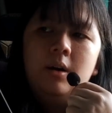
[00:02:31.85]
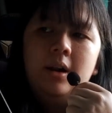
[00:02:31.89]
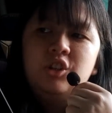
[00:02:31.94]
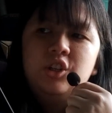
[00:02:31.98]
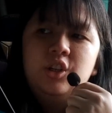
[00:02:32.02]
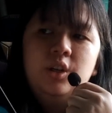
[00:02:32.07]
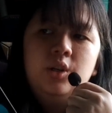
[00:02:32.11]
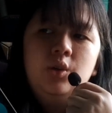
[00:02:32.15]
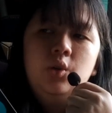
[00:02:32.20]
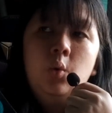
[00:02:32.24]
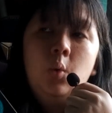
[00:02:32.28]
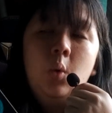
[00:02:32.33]
She
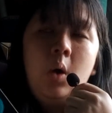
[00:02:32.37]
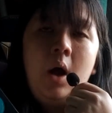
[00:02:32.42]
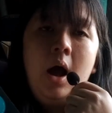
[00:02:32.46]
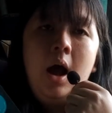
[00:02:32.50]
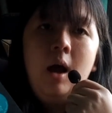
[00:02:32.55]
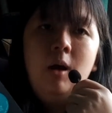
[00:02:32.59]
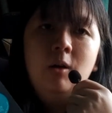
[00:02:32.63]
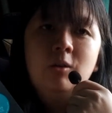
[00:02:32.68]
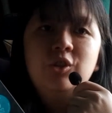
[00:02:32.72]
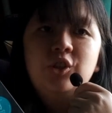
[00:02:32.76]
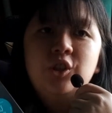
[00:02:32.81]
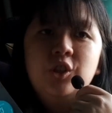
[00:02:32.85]
didn't know
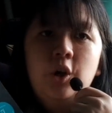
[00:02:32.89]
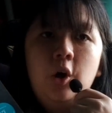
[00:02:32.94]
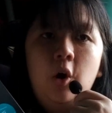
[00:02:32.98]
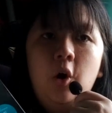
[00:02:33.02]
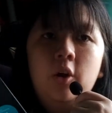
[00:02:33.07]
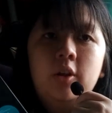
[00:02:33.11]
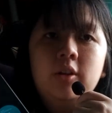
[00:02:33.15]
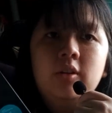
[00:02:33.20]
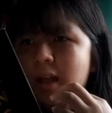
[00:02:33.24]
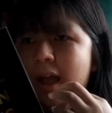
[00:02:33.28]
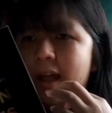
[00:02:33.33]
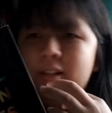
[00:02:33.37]
how she got
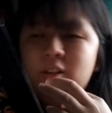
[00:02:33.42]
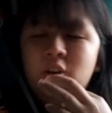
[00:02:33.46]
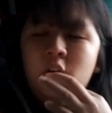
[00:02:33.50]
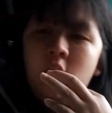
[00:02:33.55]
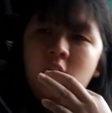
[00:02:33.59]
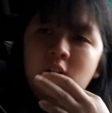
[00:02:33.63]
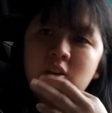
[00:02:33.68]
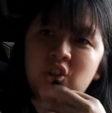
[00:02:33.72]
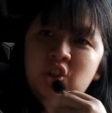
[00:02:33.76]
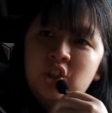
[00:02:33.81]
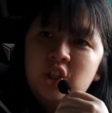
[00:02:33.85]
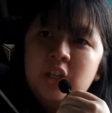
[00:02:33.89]

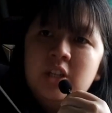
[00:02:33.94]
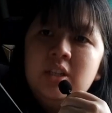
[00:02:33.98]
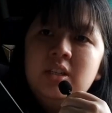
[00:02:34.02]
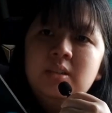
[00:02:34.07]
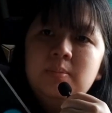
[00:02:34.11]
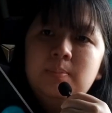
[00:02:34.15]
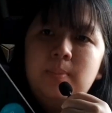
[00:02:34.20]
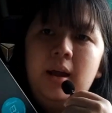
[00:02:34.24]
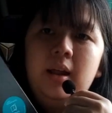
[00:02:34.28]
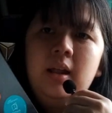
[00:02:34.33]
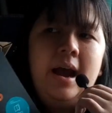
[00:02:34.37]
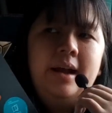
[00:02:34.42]
unconscious,
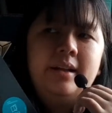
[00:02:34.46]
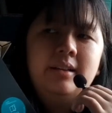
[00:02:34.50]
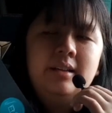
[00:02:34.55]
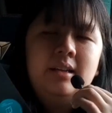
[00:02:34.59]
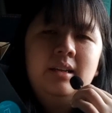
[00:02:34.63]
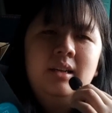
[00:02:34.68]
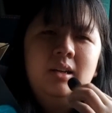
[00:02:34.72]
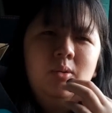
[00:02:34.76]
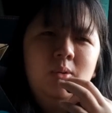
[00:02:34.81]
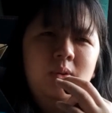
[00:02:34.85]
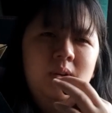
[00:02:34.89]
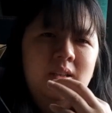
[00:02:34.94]
but I
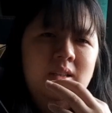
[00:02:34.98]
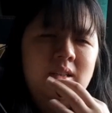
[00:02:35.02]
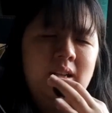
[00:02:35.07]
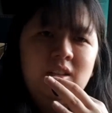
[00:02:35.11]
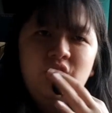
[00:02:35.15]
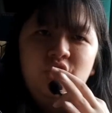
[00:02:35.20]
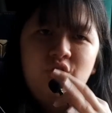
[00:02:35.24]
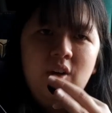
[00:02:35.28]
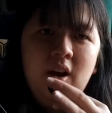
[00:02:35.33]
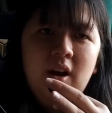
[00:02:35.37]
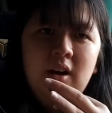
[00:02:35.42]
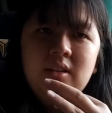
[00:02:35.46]
think it was the
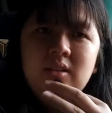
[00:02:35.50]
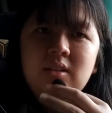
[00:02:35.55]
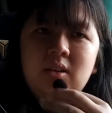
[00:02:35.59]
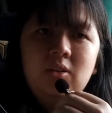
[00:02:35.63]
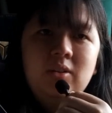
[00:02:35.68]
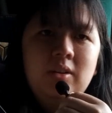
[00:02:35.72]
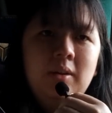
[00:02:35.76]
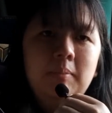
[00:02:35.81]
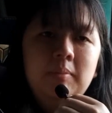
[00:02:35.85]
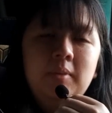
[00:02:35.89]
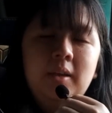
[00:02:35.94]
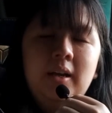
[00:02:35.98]
drugs or
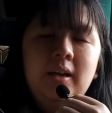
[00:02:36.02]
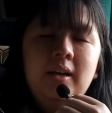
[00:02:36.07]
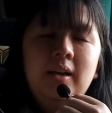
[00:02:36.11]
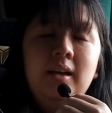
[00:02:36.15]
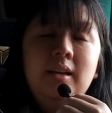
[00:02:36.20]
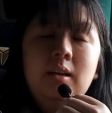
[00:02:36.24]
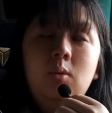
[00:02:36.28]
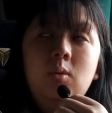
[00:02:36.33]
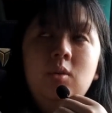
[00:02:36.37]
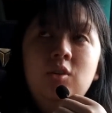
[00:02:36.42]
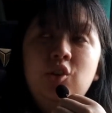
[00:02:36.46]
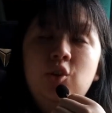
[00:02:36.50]
something. And
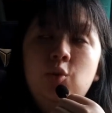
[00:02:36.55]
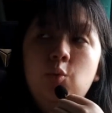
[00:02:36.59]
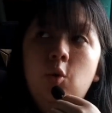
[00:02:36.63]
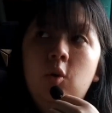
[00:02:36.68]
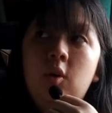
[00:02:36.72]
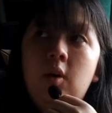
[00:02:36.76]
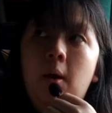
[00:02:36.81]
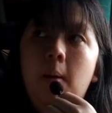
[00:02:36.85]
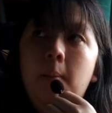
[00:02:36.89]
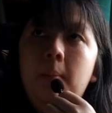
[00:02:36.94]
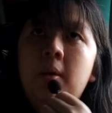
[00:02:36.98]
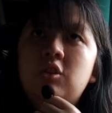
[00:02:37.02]
then when she
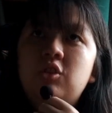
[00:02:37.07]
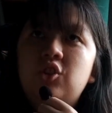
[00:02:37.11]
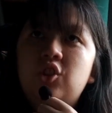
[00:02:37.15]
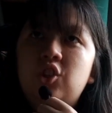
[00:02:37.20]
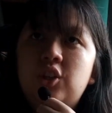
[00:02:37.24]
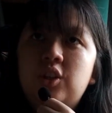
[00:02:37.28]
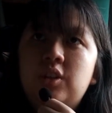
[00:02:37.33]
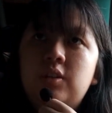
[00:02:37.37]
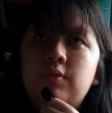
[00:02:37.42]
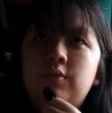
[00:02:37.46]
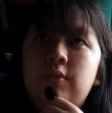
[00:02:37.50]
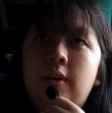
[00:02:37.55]
woke up,
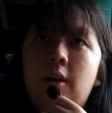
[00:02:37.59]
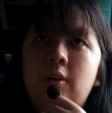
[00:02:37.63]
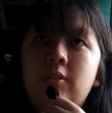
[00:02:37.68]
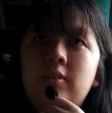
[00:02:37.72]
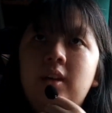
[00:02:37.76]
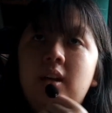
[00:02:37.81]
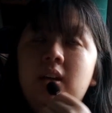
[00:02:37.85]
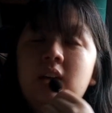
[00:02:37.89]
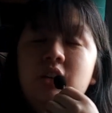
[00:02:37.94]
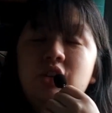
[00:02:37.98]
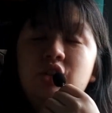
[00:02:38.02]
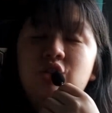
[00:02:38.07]
she found
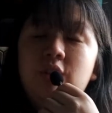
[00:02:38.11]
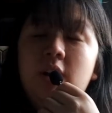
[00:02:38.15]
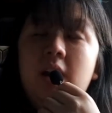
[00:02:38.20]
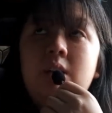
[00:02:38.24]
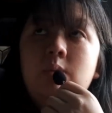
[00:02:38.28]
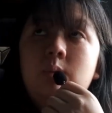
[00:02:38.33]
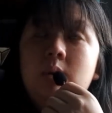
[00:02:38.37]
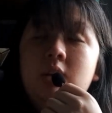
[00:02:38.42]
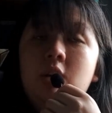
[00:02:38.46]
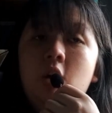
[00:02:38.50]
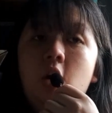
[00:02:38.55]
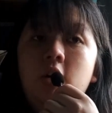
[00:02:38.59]
that her dress
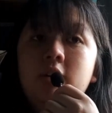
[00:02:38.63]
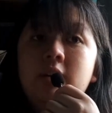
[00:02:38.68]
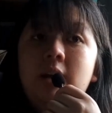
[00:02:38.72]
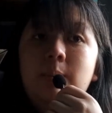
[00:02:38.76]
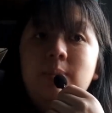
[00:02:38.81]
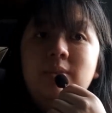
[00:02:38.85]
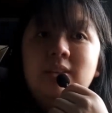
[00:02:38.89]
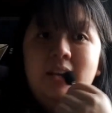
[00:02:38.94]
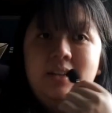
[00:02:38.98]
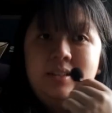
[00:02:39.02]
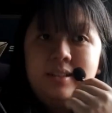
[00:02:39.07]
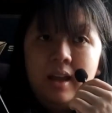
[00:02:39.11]
was on
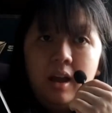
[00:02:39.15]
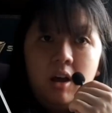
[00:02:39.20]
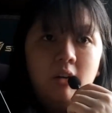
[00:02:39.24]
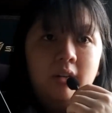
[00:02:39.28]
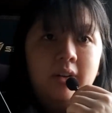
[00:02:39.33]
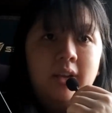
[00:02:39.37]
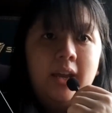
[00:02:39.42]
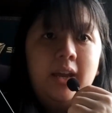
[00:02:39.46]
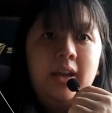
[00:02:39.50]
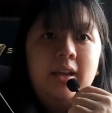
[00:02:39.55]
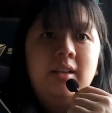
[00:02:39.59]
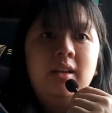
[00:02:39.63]
upside down
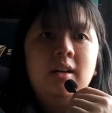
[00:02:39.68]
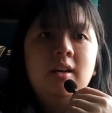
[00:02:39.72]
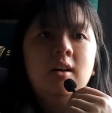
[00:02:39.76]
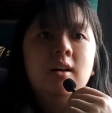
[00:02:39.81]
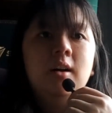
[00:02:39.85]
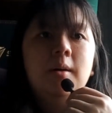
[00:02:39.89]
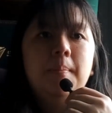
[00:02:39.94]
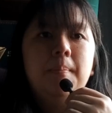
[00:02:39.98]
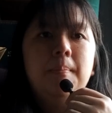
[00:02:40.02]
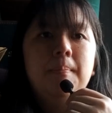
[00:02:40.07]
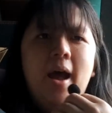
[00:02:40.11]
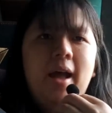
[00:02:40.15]
and
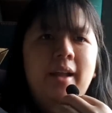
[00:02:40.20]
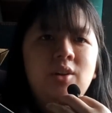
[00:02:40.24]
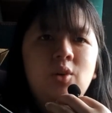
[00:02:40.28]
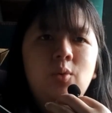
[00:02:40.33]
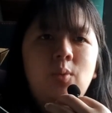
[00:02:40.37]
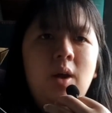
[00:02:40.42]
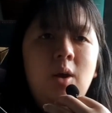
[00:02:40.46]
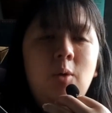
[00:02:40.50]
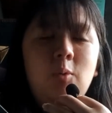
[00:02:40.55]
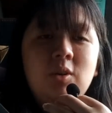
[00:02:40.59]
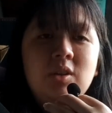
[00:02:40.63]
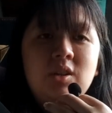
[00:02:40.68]
her
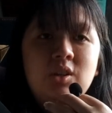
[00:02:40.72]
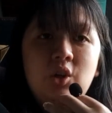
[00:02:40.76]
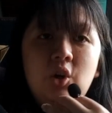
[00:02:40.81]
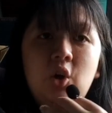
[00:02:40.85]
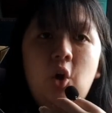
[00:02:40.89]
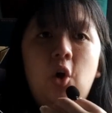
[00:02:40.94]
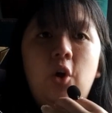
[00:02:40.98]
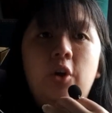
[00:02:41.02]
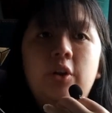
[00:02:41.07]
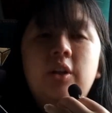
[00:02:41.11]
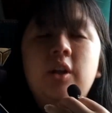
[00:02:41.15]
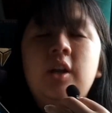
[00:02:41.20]
underwear was
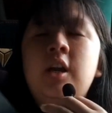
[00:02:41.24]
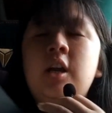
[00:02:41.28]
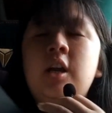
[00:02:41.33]
gone.